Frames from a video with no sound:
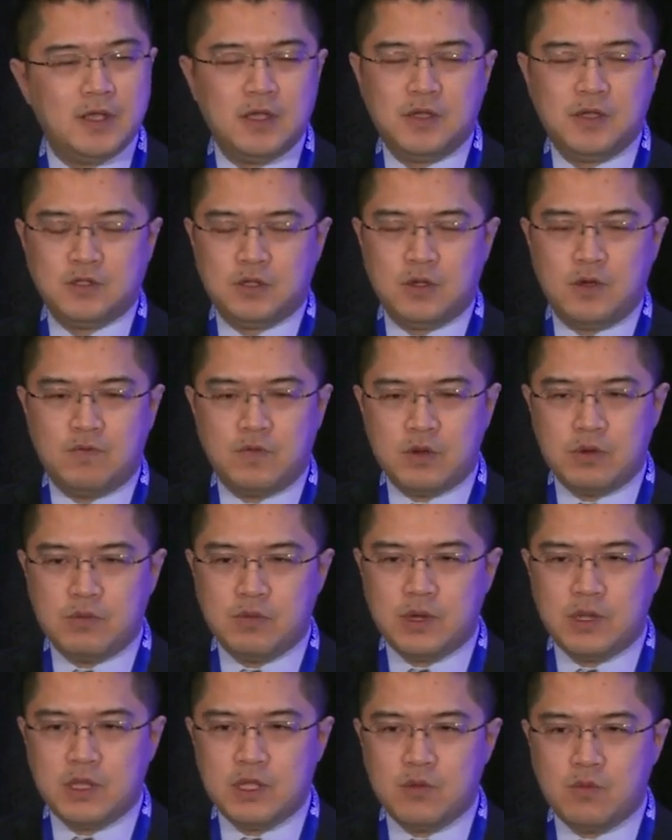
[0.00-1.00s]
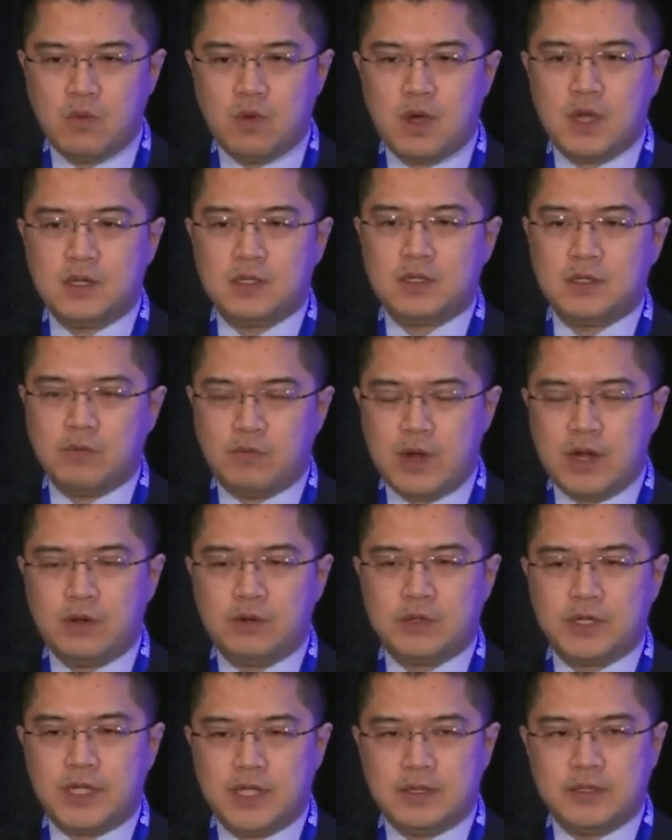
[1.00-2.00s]
So if we really want retinal
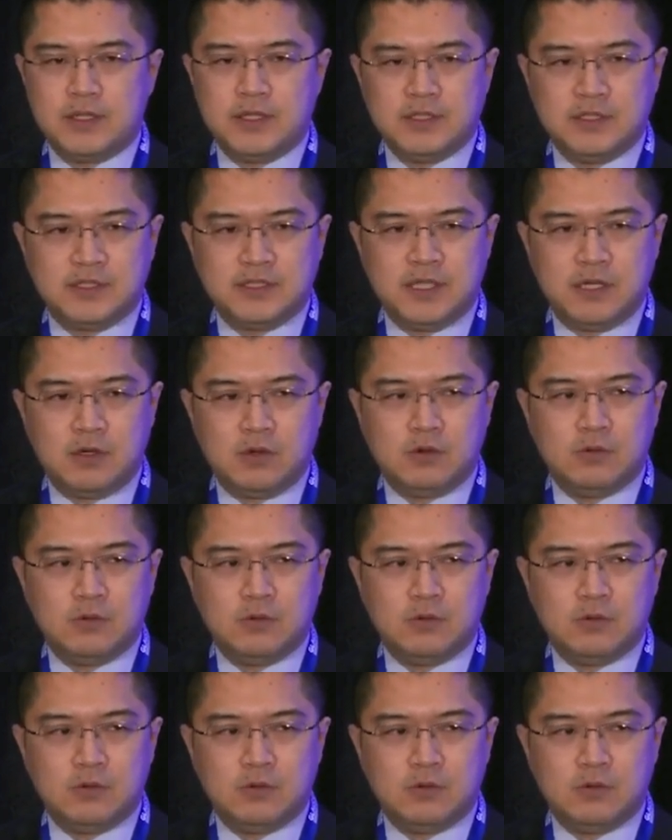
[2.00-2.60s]
ganglion cell